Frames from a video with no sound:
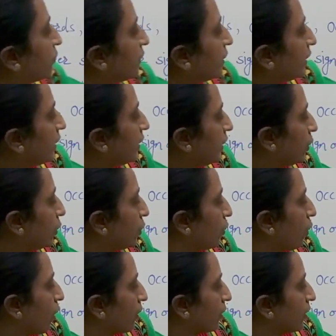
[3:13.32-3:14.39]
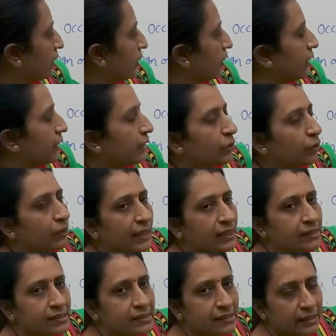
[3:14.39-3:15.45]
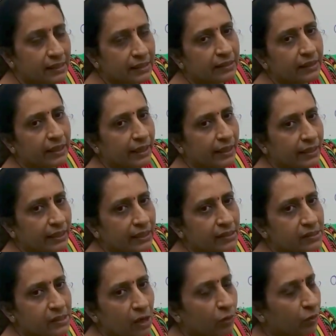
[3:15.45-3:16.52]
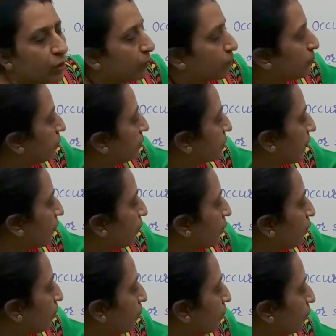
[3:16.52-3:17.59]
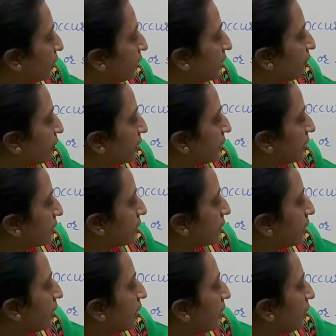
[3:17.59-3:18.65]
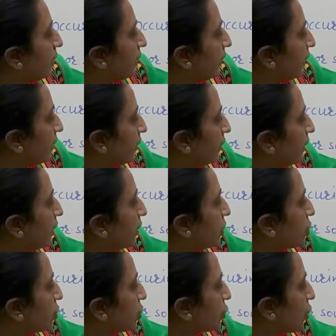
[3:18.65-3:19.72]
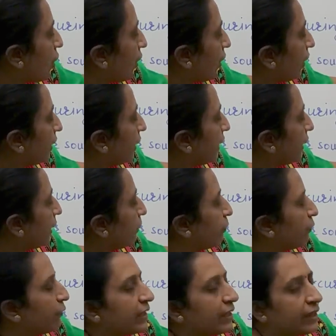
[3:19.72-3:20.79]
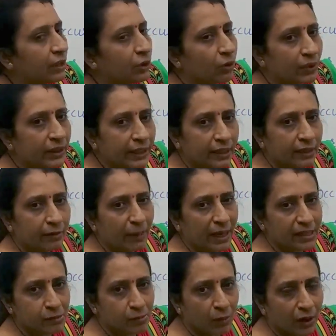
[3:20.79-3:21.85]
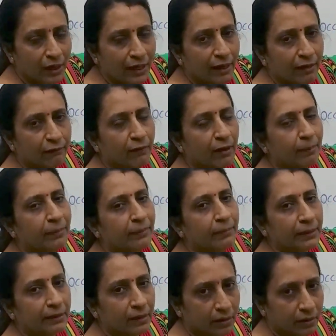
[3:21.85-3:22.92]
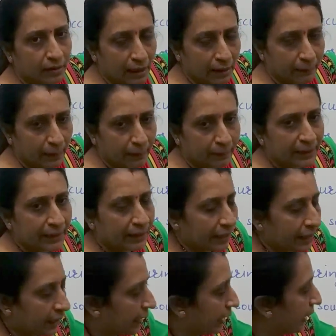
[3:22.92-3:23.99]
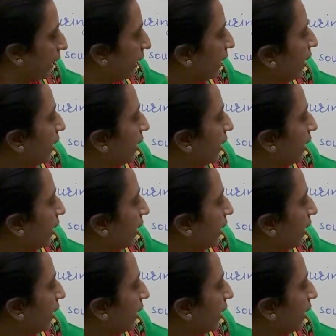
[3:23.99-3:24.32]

word rock. You can see the ending sound of both the words. Here, shock, if we denote it by small alphabet A,